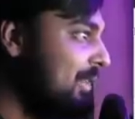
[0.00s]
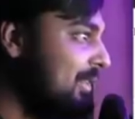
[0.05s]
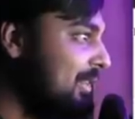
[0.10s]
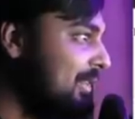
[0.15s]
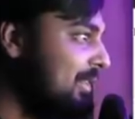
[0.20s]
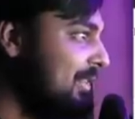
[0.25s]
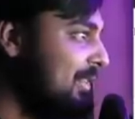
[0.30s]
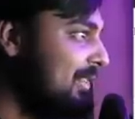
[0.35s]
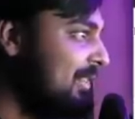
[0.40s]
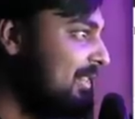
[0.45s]
This
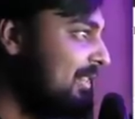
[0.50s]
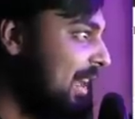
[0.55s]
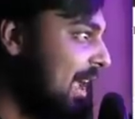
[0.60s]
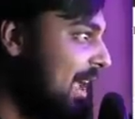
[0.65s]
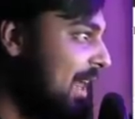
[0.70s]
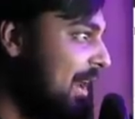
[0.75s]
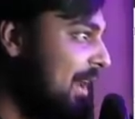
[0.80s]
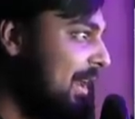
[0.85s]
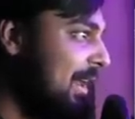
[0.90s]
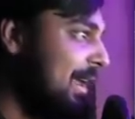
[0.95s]
is
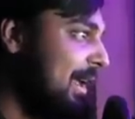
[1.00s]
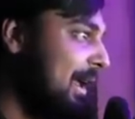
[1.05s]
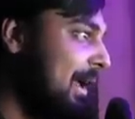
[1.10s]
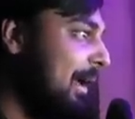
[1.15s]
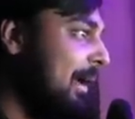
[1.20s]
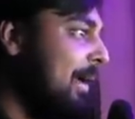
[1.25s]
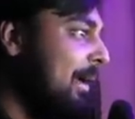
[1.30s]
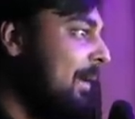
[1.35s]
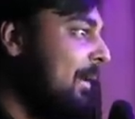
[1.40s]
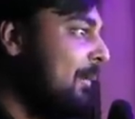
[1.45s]

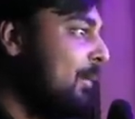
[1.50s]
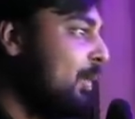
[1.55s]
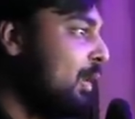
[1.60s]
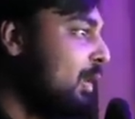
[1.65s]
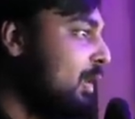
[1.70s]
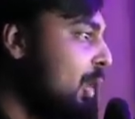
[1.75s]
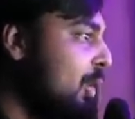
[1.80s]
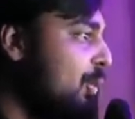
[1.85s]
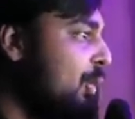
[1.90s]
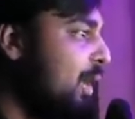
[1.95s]
insanity.
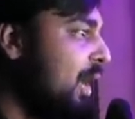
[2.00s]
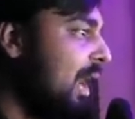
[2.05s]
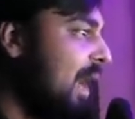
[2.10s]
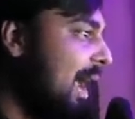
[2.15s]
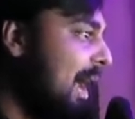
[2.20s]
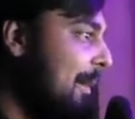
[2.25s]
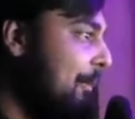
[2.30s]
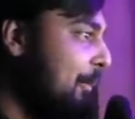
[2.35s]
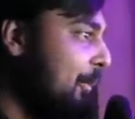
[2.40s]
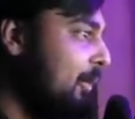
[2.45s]
Clothing and
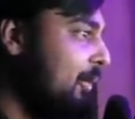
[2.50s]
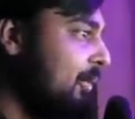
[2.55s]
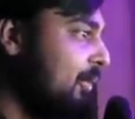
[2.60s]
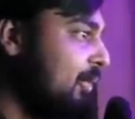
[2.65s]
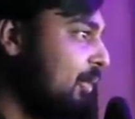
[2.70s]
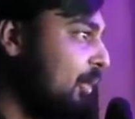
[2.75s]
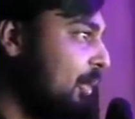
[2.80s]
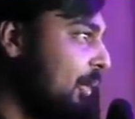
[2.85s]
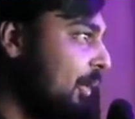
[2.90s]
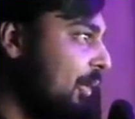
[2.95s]
apparel
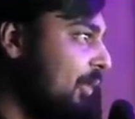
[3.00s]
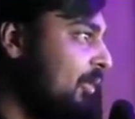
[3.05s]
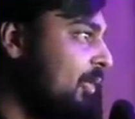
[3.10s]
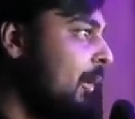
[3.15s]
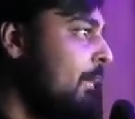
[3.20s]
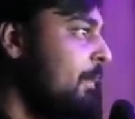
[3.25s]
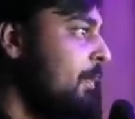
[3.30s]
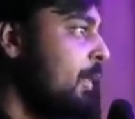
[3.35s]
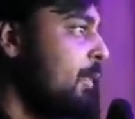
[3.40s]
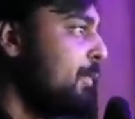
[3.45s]
stores,
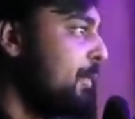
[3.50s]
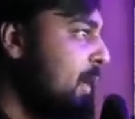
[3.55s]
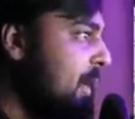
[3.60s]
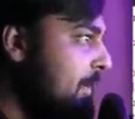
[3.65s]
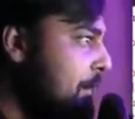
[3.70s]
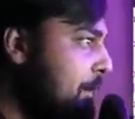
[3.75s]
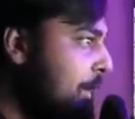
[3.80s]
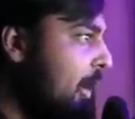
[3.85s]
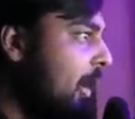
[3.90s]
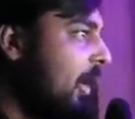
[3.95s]

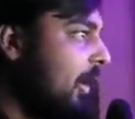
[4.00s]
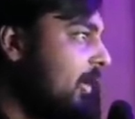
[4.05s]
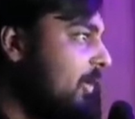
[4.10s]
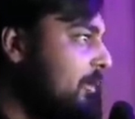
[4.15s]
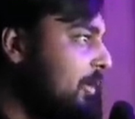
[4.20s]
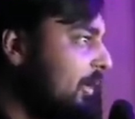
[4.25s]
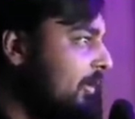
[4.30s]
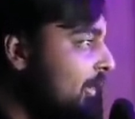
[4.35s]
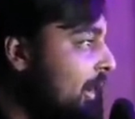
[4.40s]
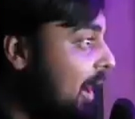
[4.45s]
theme parks
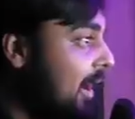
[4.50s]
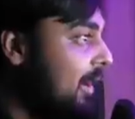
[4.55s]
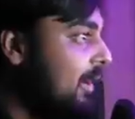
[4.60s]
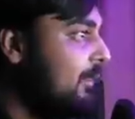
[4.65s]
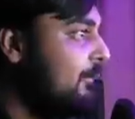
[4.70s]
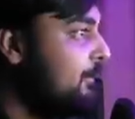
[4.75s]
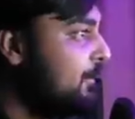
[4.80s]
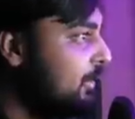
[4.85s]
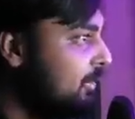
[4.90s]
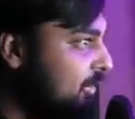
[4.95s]

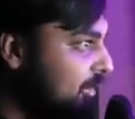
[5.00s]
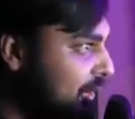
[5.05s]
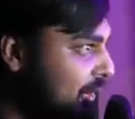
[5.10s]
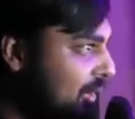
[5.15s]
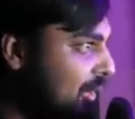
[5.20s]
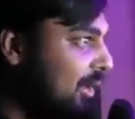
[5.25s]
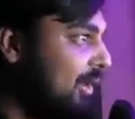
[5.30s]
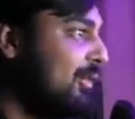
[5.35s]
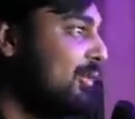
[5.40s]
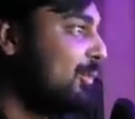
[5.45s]
providing
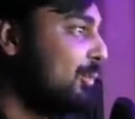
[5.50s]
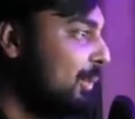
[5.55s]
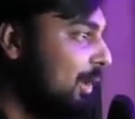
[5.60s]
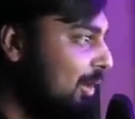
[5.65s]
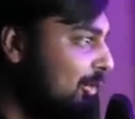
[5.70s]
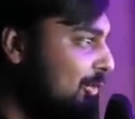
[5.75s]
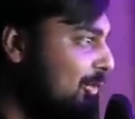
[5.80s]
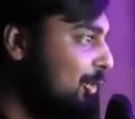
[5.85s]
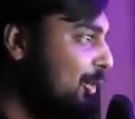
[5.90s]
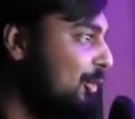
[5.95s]
facilities,
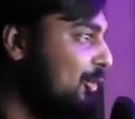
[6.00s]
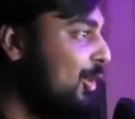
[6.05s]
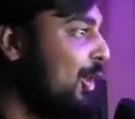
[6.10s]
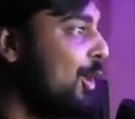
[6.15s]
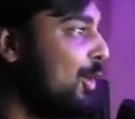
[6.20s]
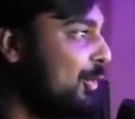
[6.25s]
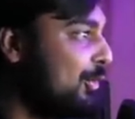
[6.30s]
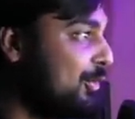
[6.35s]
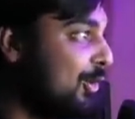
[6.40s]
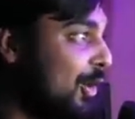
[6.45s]
research.
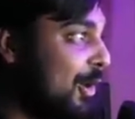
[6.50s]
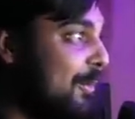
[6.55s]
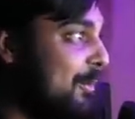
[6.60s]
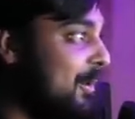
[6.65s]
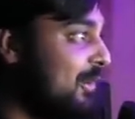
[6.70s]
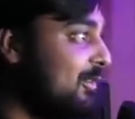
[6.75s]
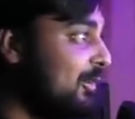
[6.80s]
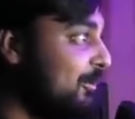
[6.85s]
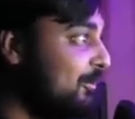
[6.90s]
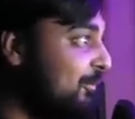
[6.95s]
There's going to
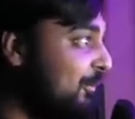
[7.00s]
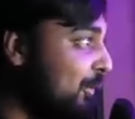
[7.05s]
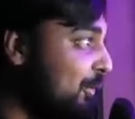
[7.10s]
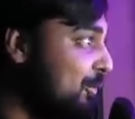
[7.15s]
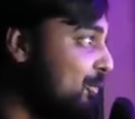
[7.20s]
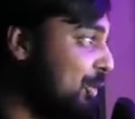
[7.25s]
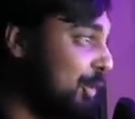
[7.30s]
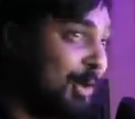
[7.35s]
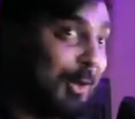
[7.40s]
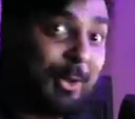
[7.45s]
be some
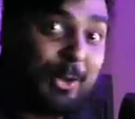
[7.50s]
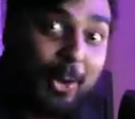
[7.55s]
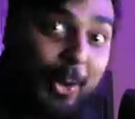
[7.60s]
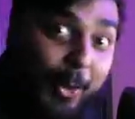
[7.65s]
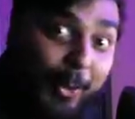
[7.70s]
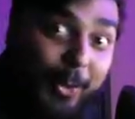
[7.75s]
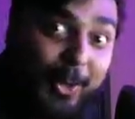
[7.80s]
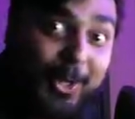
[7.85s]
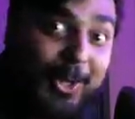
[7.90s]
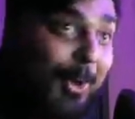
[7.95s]
future
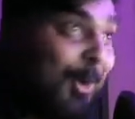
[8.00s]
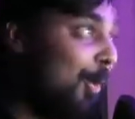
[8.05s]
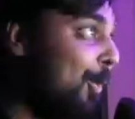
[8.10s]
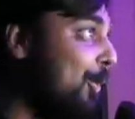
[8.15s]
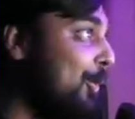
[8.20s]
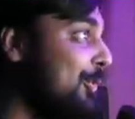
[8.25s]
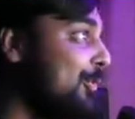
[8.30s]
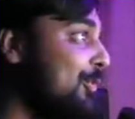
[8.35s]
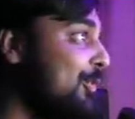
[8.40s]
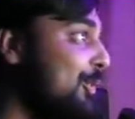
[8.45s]
glory
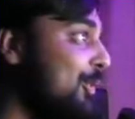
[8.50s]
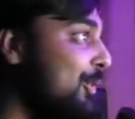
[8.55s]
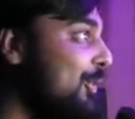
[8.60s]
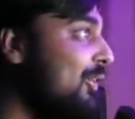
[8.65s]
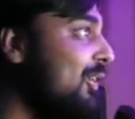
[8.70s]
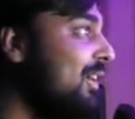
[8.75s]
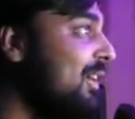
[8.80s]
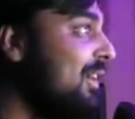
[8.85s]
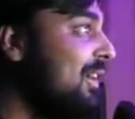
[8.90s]
holes, dude.